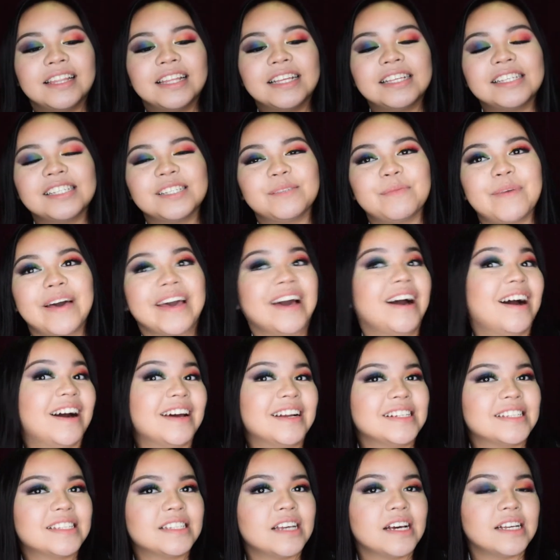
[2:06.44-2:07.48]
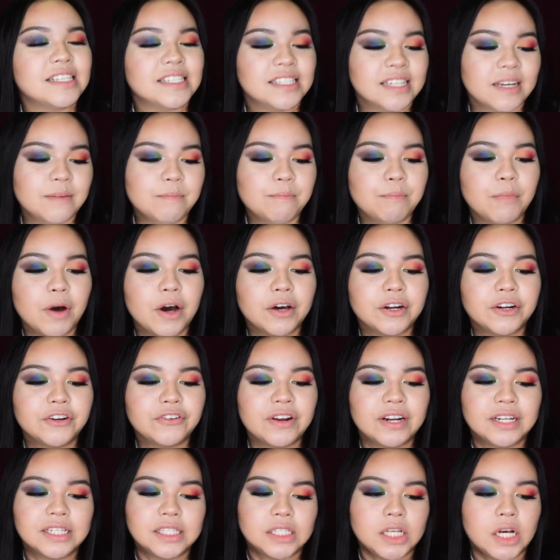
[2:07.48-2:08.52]
This is my Anastasia Modern
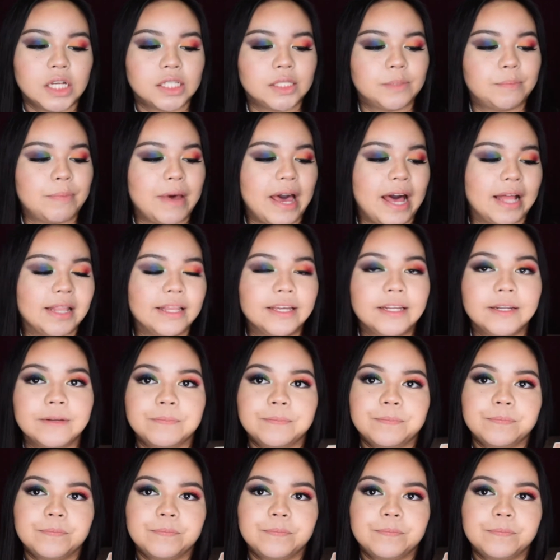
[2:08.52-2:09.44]
Renaissance palette.